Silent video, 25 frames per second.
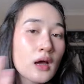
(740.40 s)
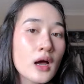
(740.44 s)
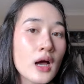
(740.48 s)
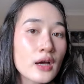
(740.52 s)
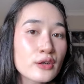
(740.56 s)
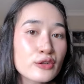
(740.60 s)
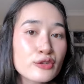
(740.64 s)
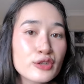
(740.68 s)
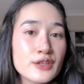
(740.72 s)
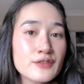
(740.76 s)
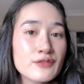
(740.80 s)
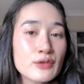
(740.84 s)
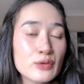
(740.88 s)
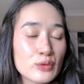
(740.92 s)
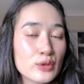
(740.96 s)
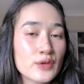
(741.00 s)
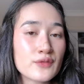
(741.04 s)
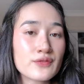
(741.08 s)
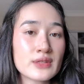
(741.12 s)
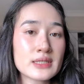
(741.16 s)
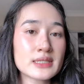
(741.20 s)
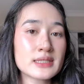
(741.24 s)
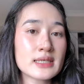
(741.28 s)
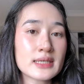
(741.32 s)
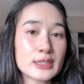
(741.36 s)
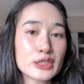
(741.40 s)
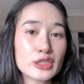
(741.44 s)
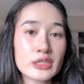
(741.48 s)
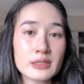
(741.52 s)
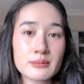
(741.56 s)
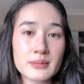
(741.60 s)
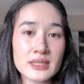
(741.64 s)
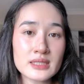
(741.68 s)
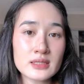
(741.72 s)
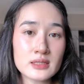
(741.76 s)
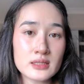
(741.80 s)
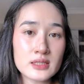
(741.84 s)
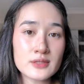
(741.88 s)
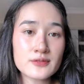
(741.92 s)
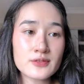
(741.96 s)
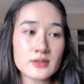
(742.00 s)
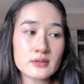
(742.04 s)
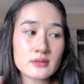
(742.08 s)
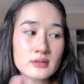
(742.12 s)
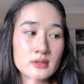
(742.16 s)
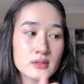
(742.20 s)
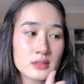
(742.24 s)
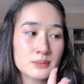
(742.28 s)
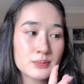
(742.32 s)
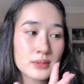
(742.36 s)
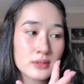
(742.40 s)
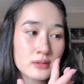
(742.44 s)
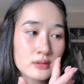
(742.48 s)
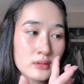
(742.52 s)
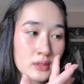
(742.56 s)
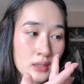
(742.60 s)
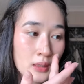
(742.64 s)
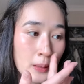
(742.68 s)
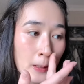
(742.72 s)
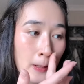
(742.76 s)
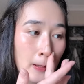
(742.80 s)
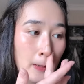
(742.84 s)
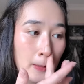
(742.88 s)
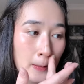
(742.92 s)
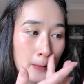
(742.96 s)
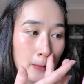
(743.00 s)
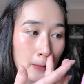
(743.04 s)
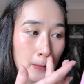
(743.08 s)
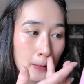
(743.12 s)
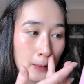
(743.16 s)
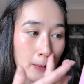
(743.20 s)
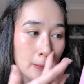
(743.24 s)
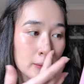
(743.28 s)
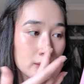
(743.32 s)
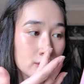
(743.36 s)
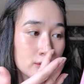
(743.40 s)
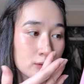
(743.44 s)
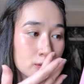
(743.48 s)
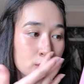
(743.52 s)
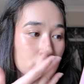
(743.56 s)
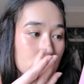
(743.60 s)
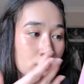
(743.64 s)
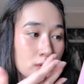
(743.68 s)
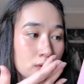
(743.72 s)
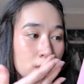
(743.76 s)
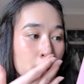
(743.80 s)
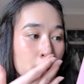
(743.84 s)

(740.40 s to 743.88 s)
I don't even know if this actually makes a difference, but I just do